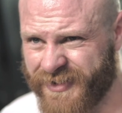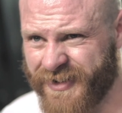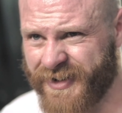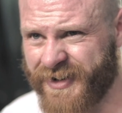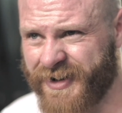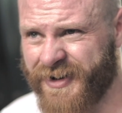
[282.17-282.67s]

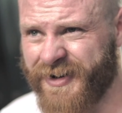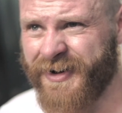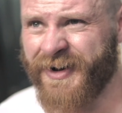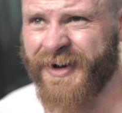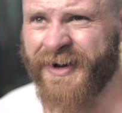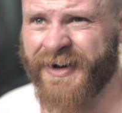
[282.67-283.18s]
And uh,
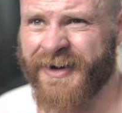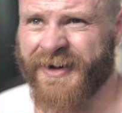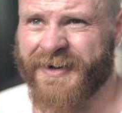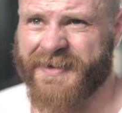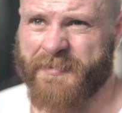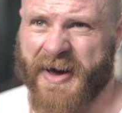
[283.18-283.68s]

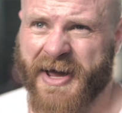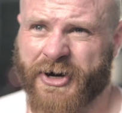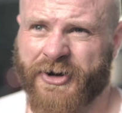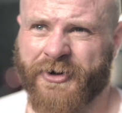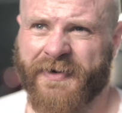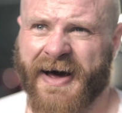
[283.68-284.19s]
the better you
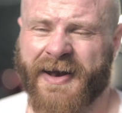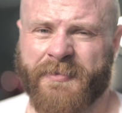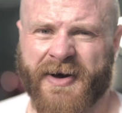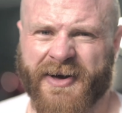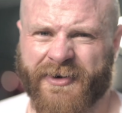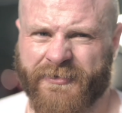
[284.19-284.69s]
can do that, the
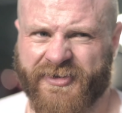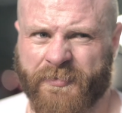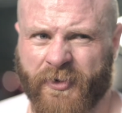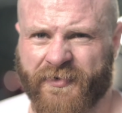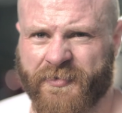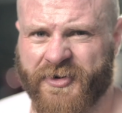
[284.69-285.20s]
better you're going to
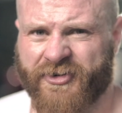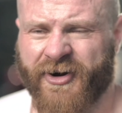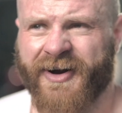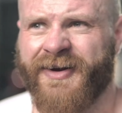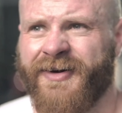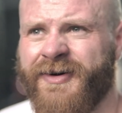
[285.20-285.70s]
respond from your
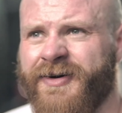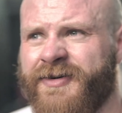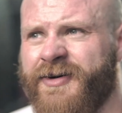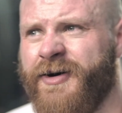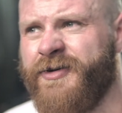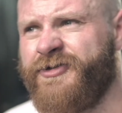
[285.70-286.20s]
training.
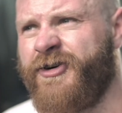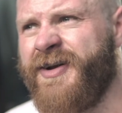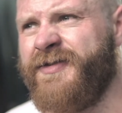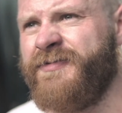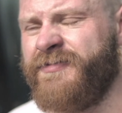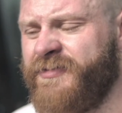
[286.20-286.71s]
So try
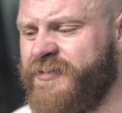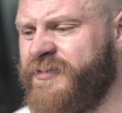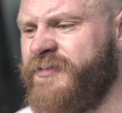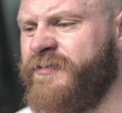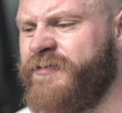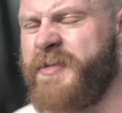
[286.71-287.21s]
and
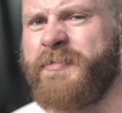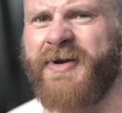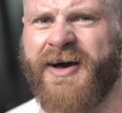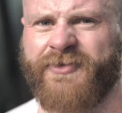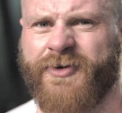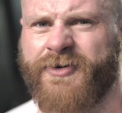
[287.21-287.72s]
remember
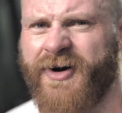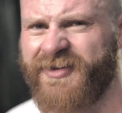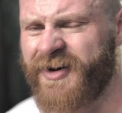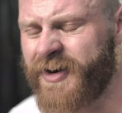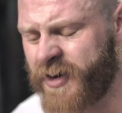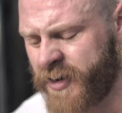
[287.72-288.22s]
that as well, guys.